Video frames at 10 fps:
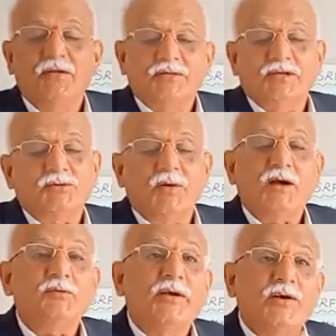That's
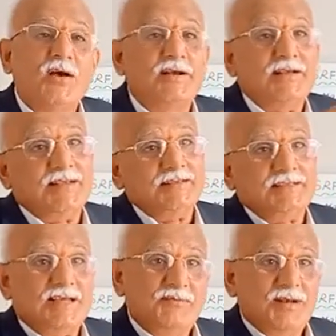what we call it as the
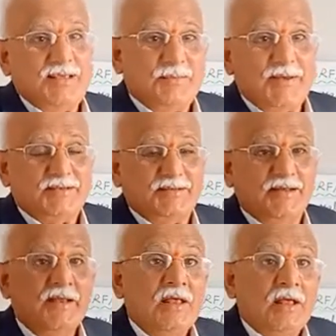thermal capacity.